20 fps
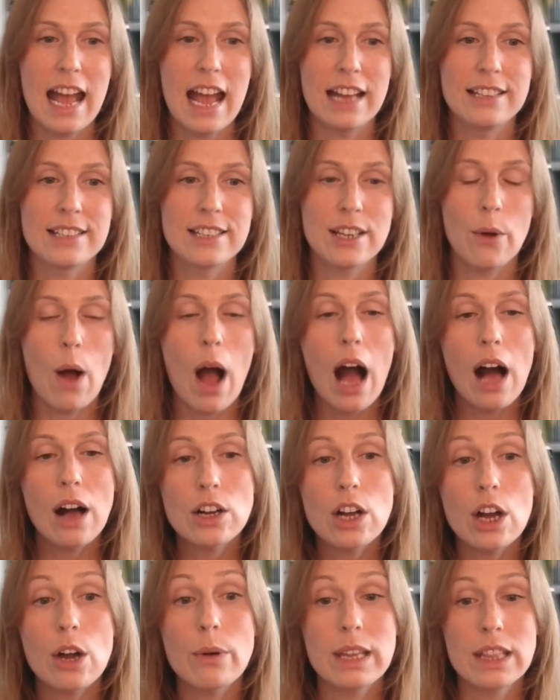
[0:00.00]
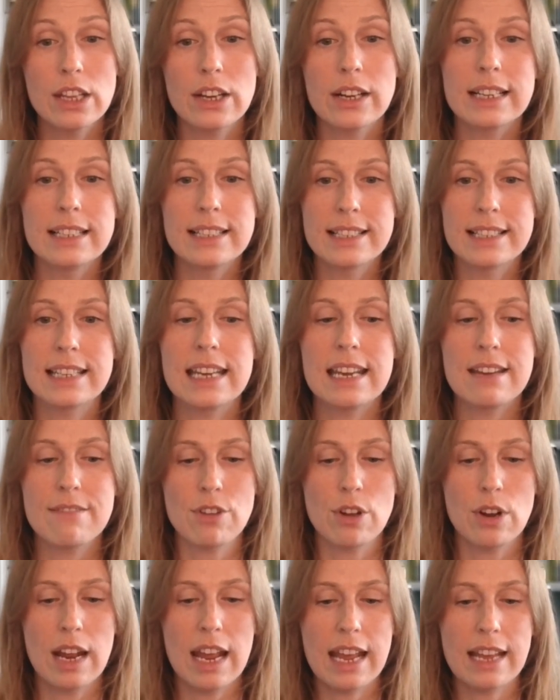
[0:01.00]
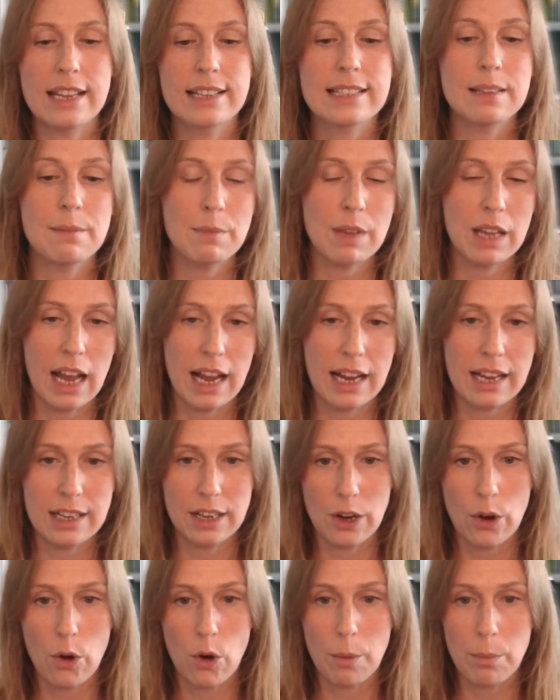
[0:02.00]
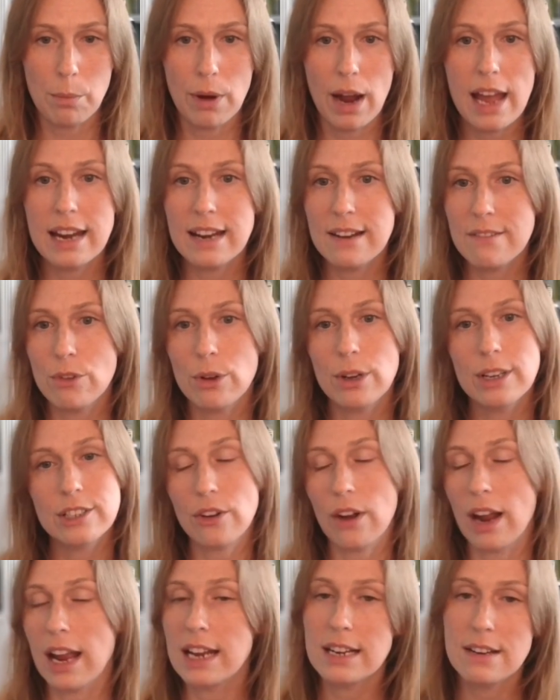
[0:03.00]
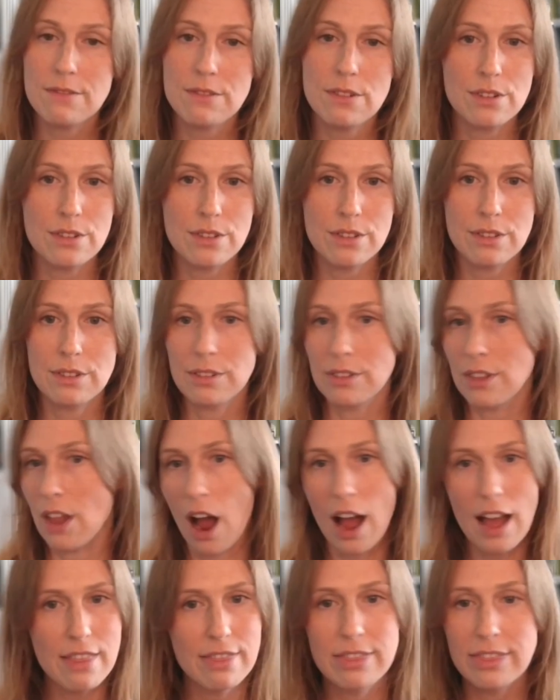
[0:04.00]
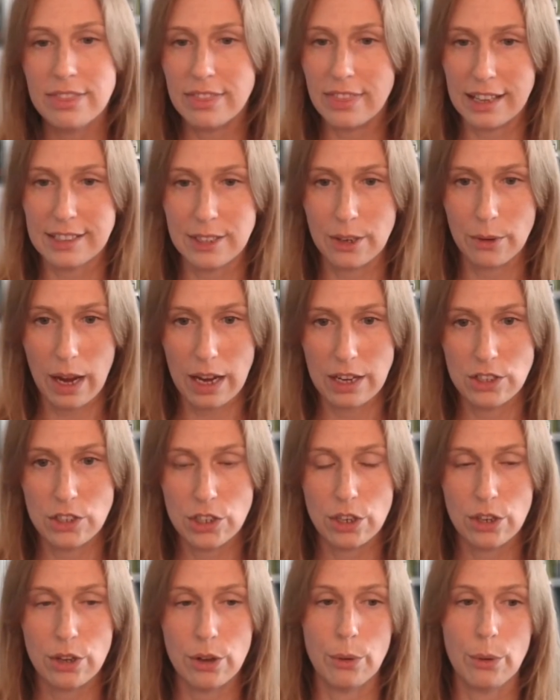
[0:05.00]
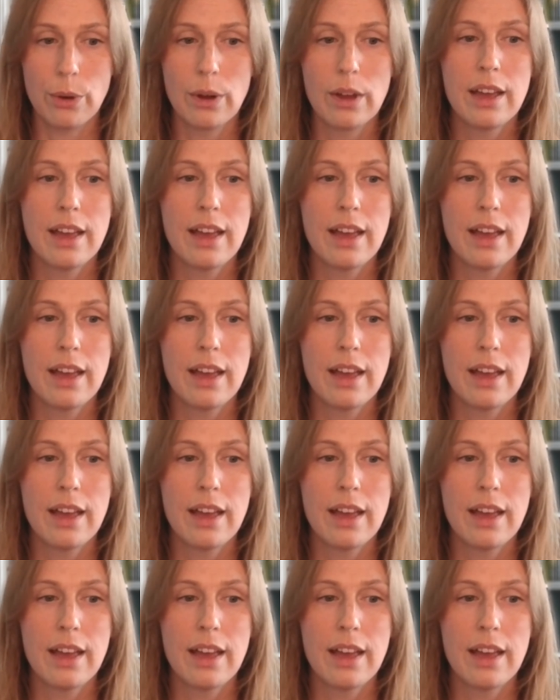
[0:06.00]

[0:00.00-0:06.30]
And so I'll go and look and see if there is something I can incorporate. If there is, great. And if not, that's okay too.